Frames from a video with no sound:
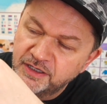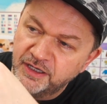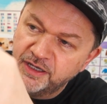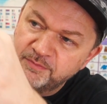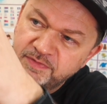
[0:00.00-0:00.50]

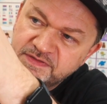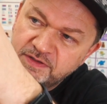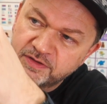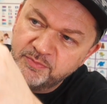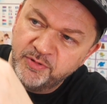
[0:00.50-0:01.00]
And this
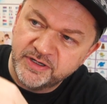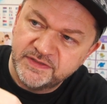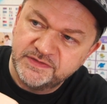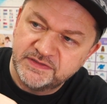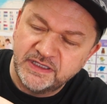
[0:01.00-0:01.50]
other part
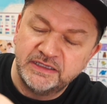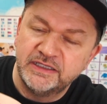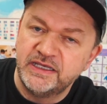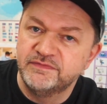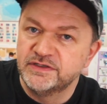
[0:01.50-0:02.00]
is just like
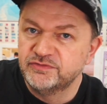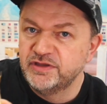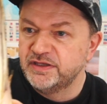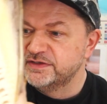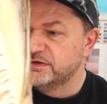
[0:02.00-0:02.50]
leaves, it's
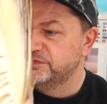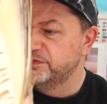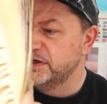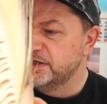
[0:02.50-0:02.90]
really tough.